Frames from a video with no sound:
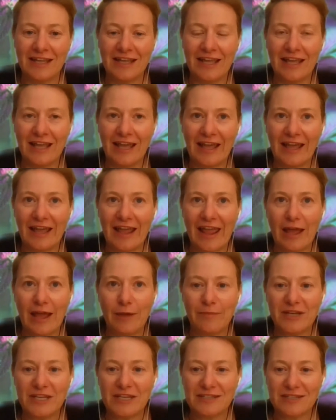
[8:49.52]
Our
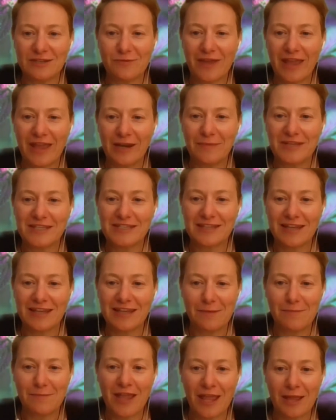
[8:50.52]
medicinal cannabis
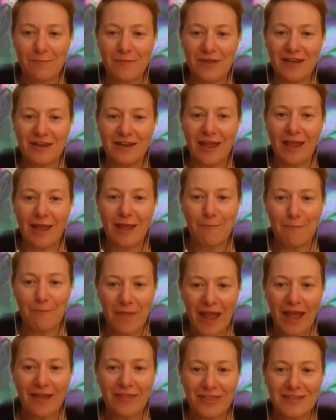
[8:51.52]
scheme came in
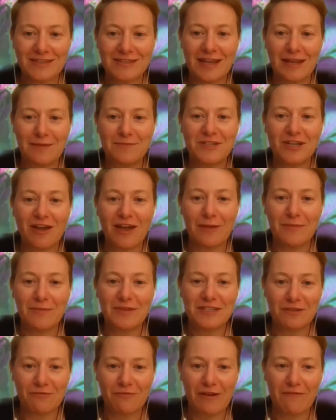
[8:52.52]
about the same time
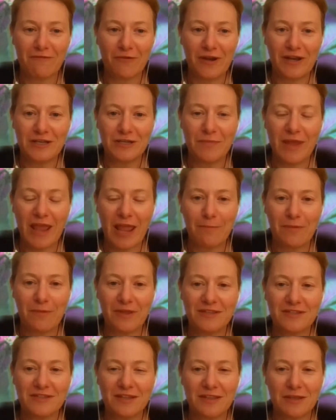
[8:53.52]
as the referendum
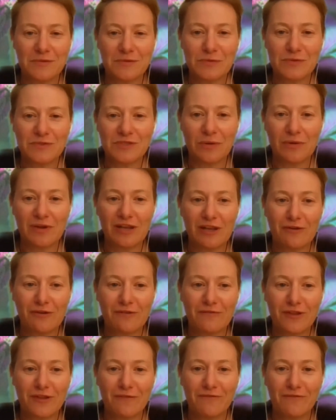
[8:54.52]
happened. So there was also a lot
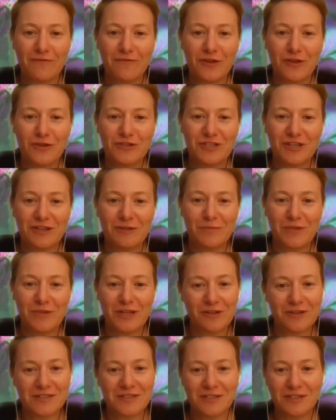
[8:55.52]
of confusion
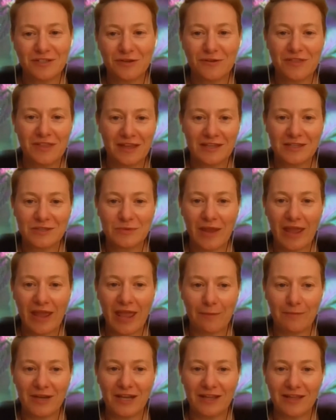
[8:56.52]
because the two things were
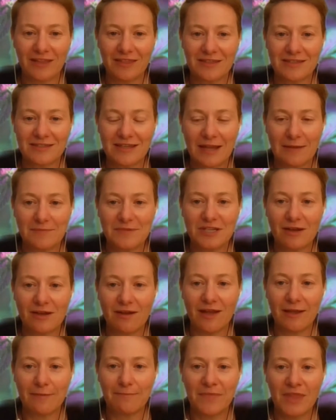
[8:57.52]
happening at the same
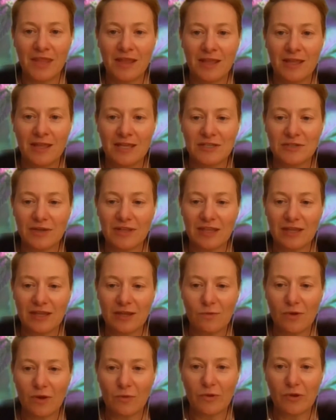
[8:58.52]
time. So I think
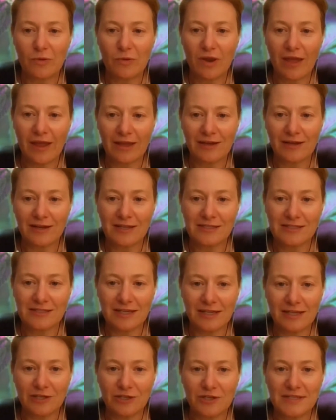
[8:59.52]
what we'll likely
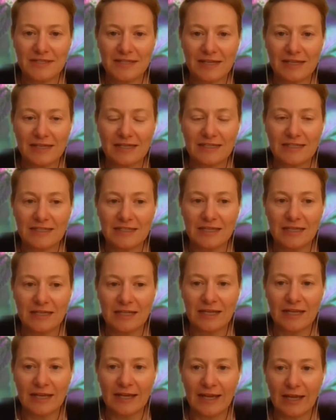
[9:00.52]
see in New Zealand,
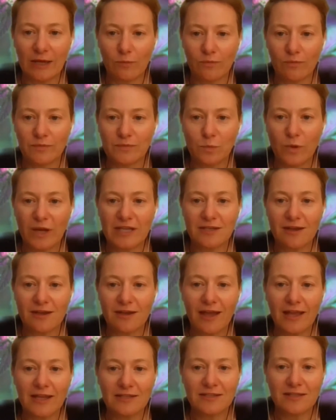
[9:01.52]
we're
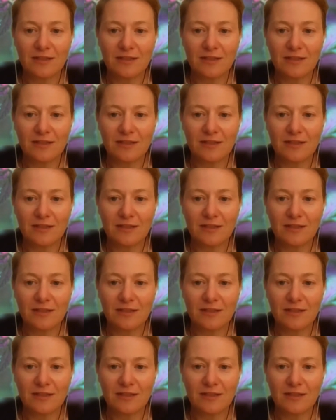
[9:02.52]
tied to the